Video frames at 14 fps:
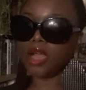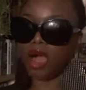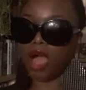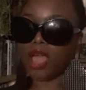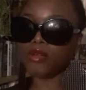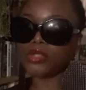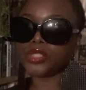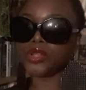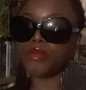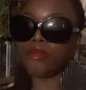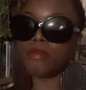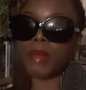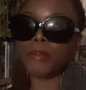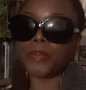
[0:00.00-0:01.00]
I also
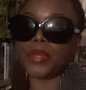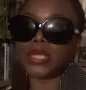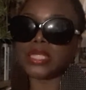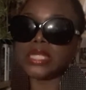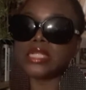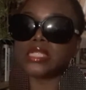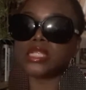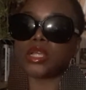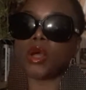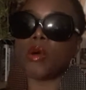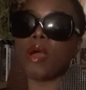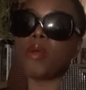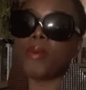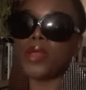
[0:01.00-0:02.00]
remember years
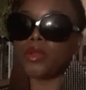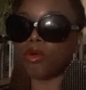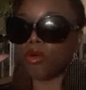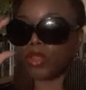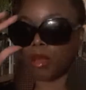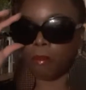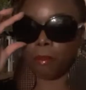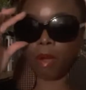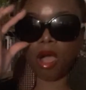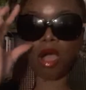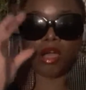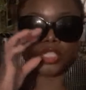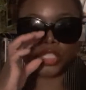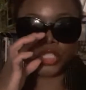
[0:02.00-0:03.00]
ago, I went on a
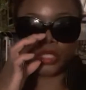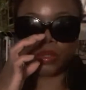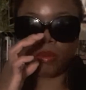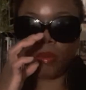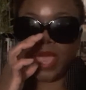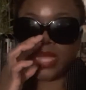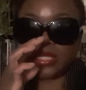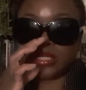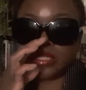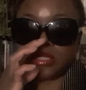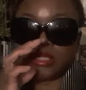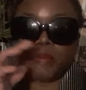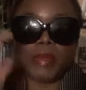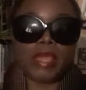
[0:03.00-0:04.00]
march
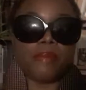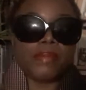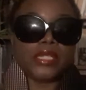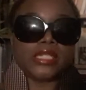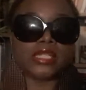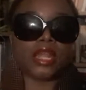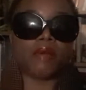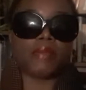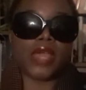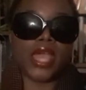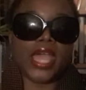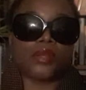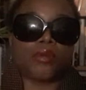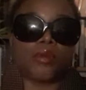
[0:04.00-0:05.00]
when the BNP set up their
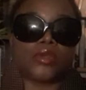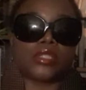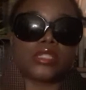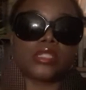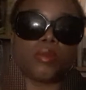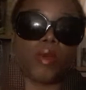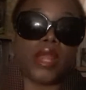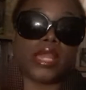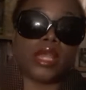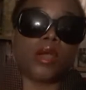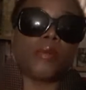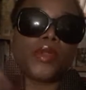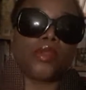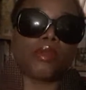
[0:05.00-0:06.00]
headquarters in Welling.
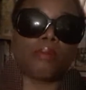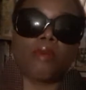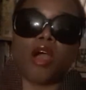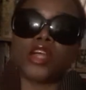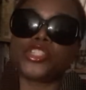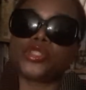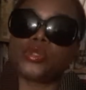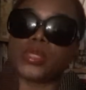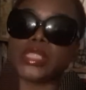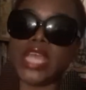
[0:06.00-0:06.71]
I went on a march and there were